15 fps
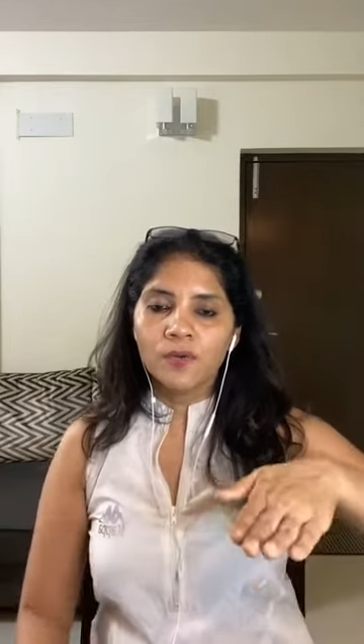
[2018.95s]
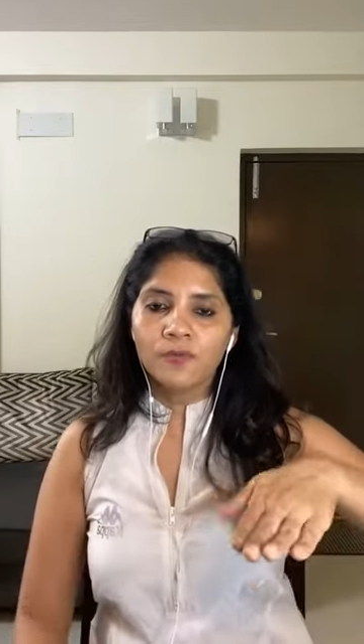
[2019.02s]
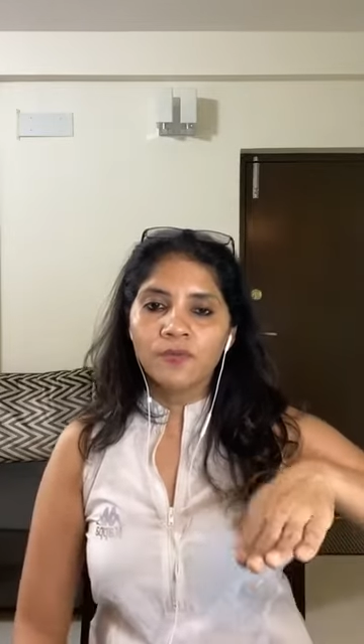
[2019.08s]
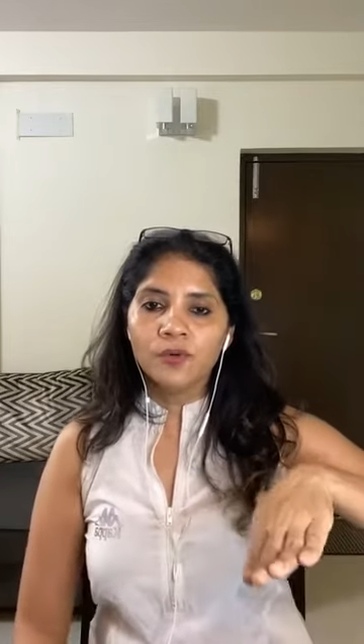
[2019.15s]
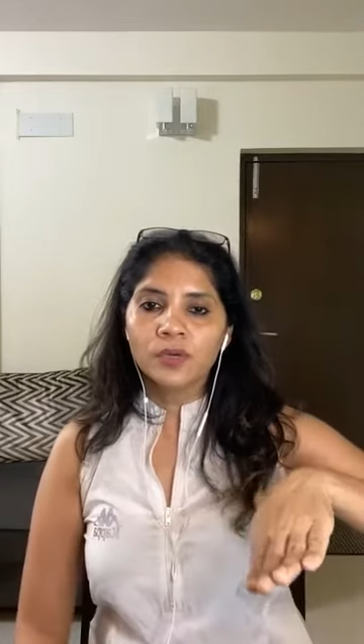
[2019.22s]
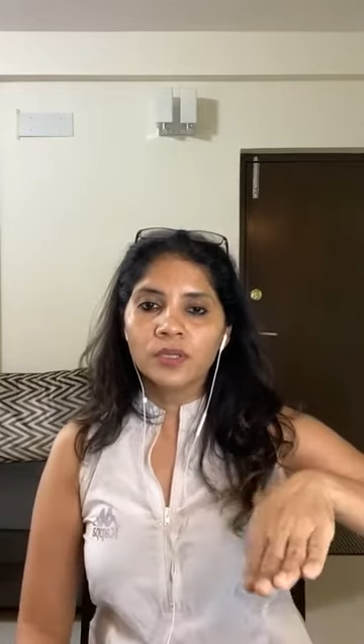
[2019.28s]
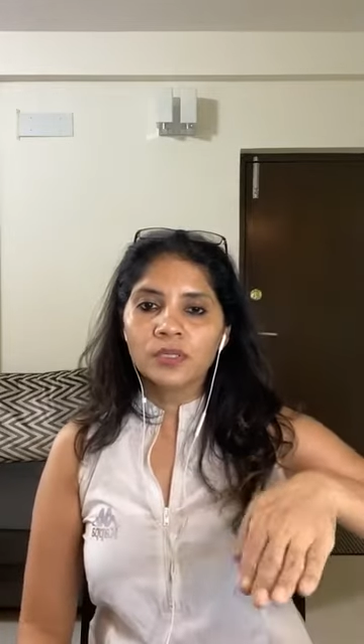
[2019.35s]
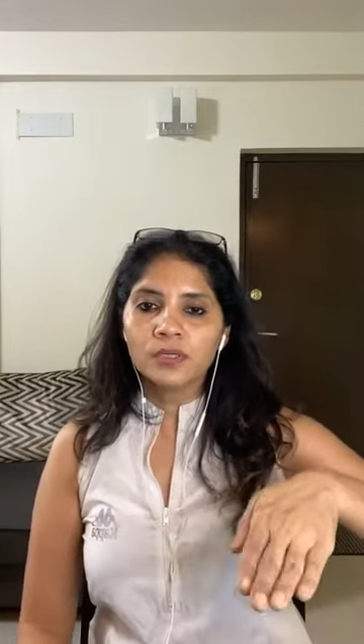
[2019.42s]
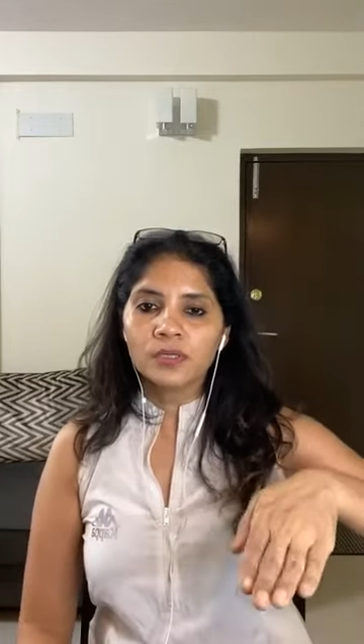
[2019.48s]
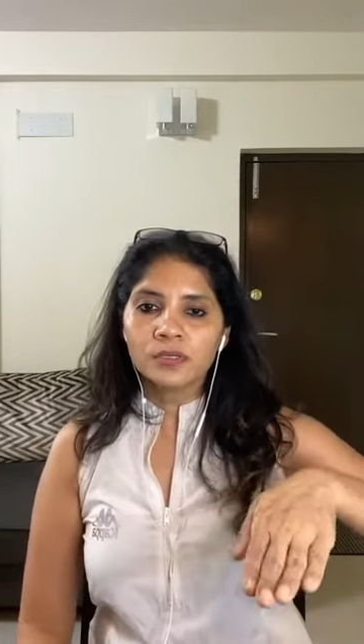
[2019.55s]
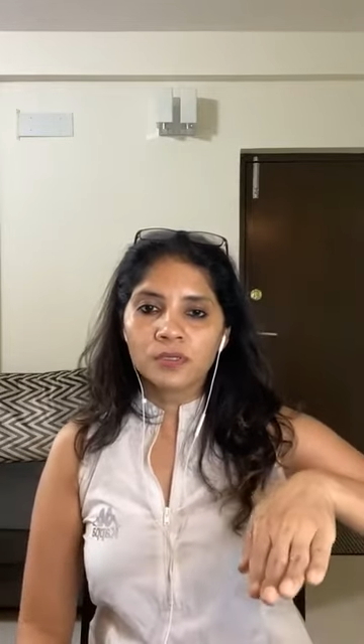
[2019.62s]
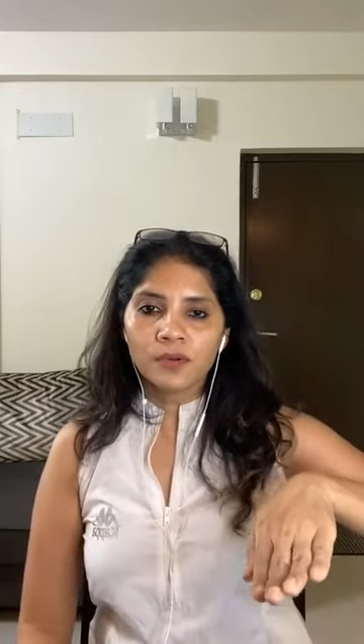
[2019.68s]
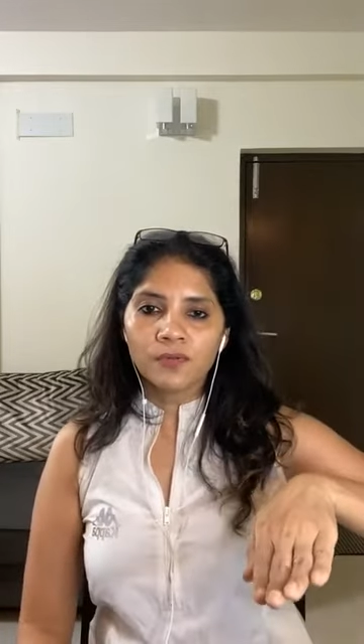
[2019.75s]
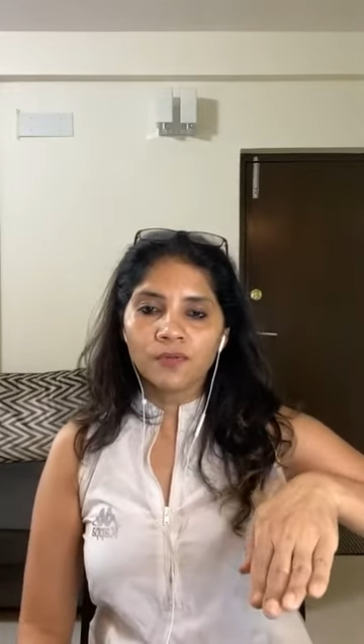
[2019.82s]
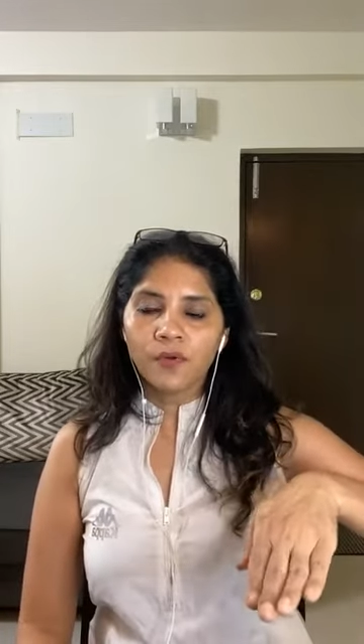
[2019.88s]
foot
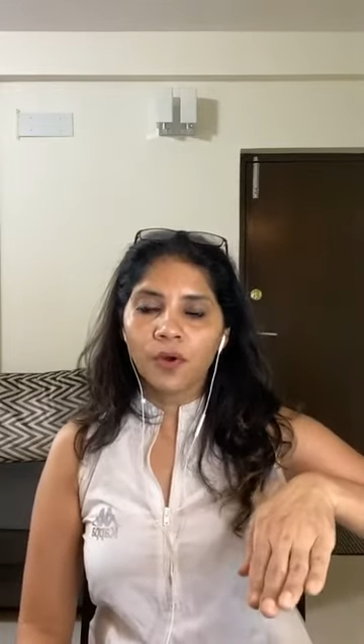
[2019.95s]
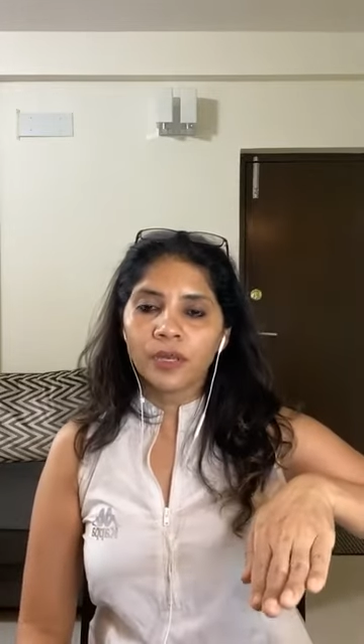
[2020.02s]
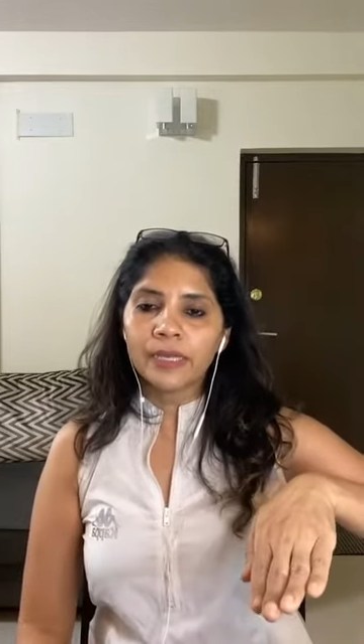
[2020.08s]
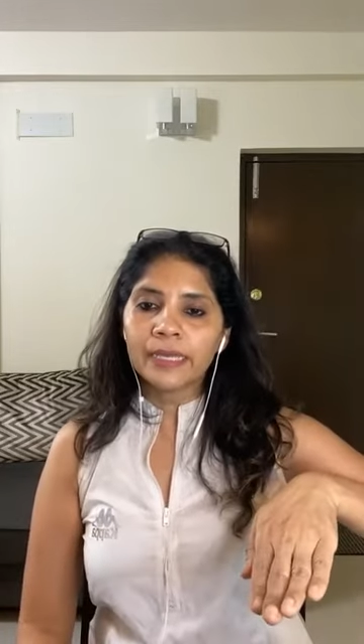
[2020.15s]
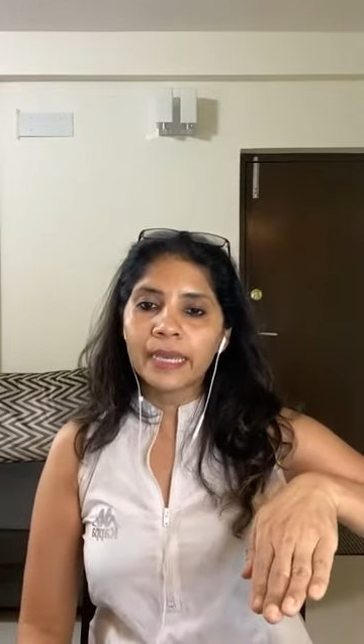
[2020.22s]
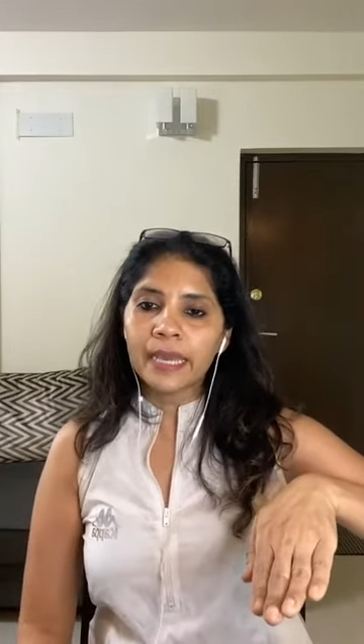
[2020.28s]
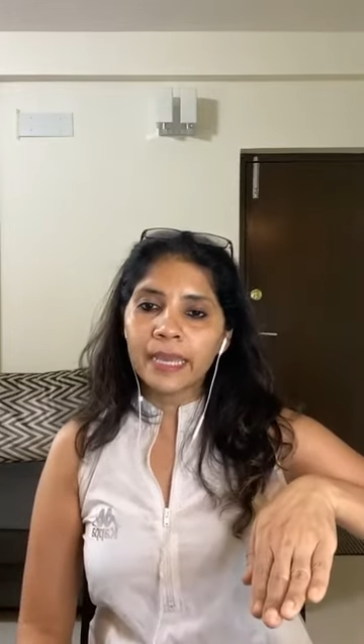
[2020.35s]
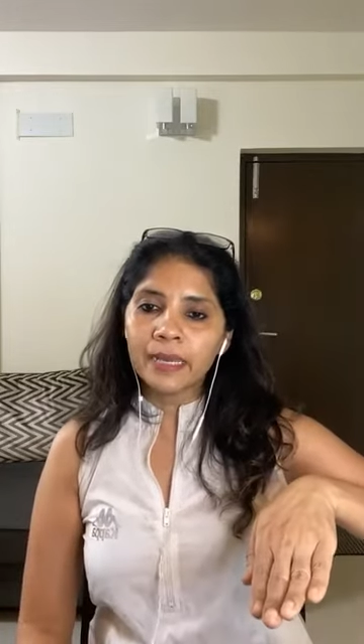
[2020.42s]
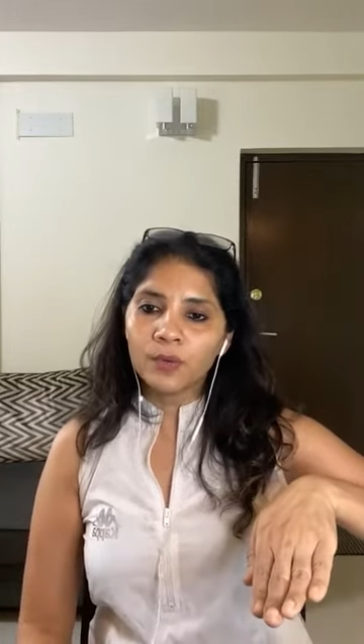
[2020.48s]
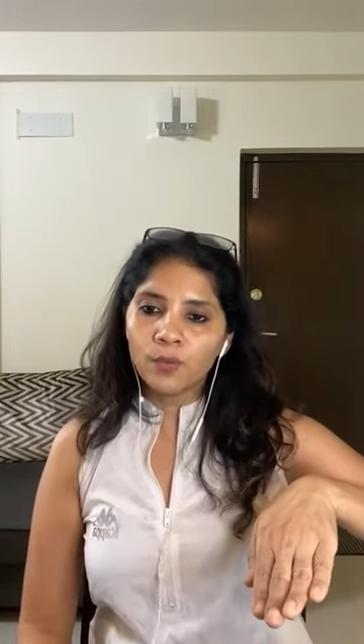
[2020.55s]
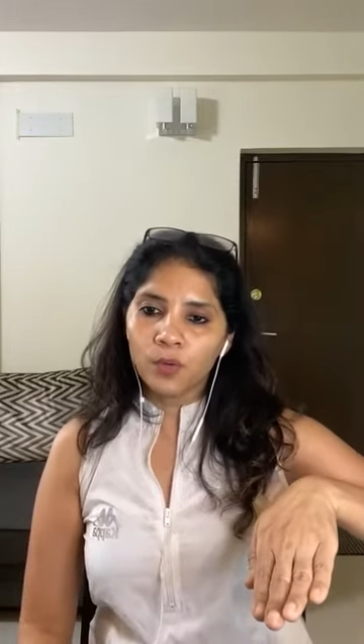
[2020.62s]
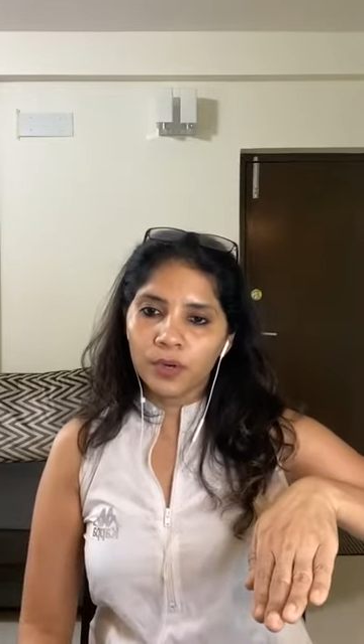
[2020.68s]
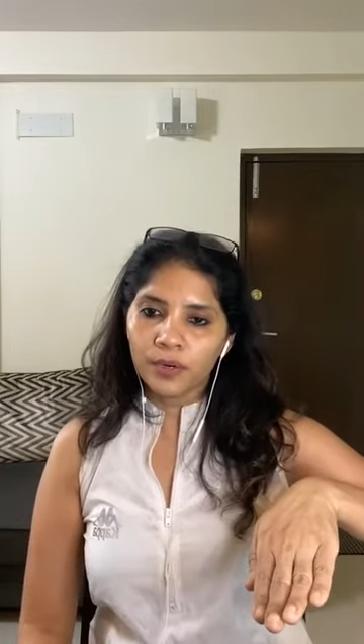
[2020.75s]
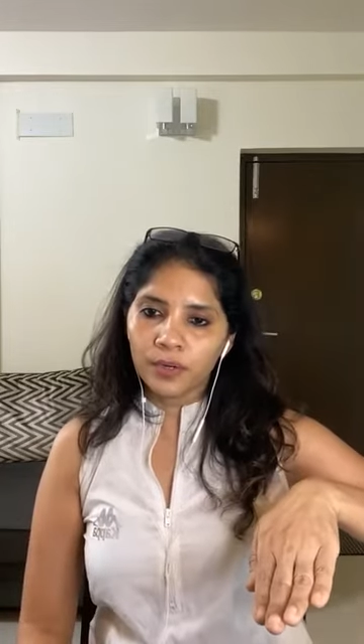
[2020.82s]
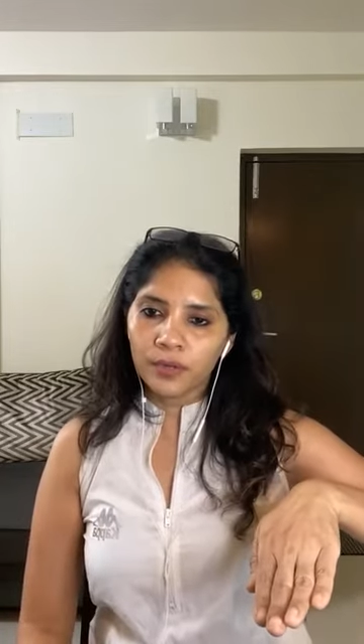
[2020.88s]
is falling
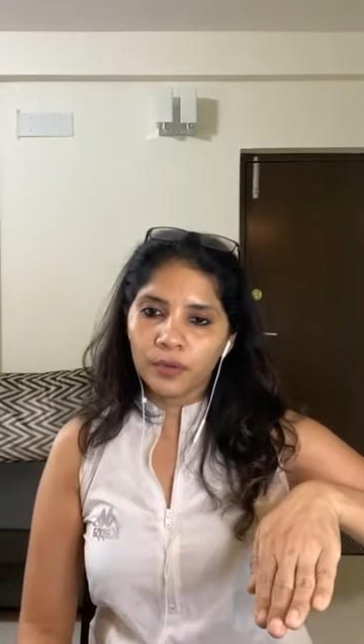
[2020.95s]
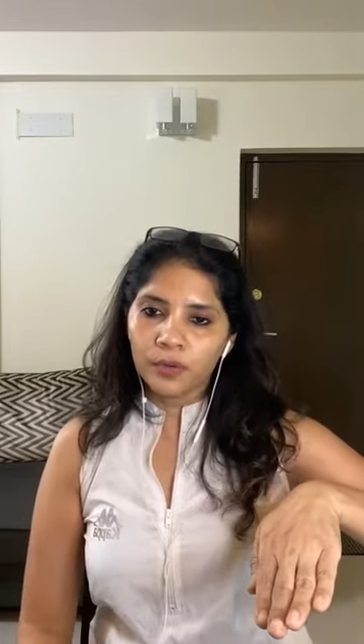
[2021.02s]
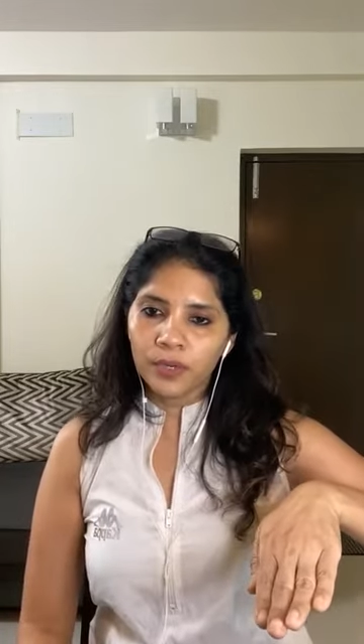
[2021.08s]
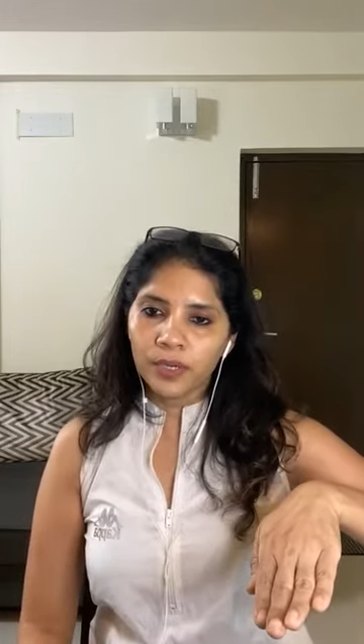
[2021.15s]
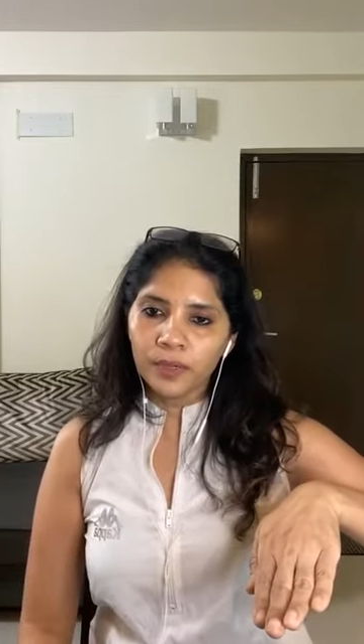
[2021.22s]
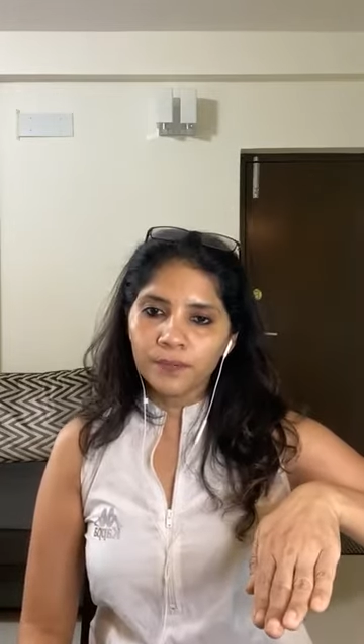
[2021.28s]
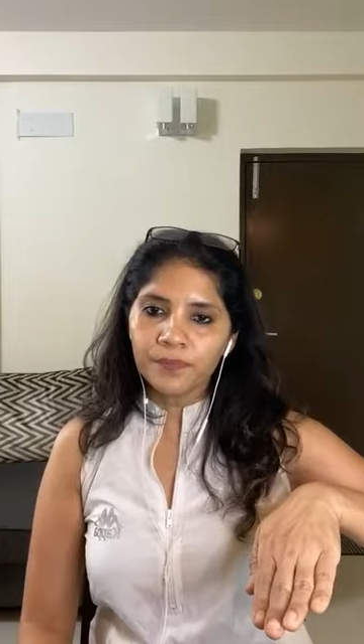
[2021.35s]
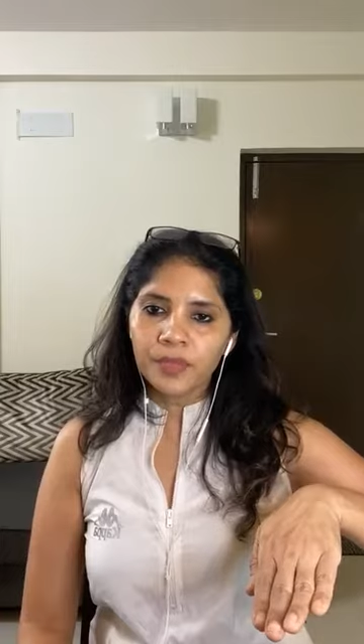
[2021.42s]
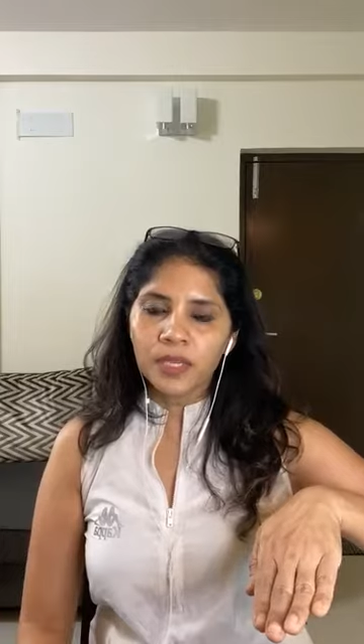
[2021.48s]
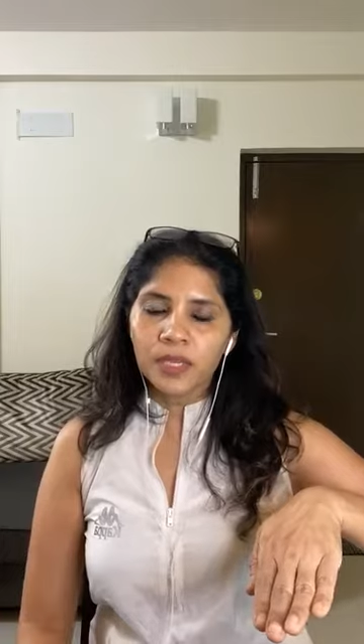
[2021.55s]
inward. Okay,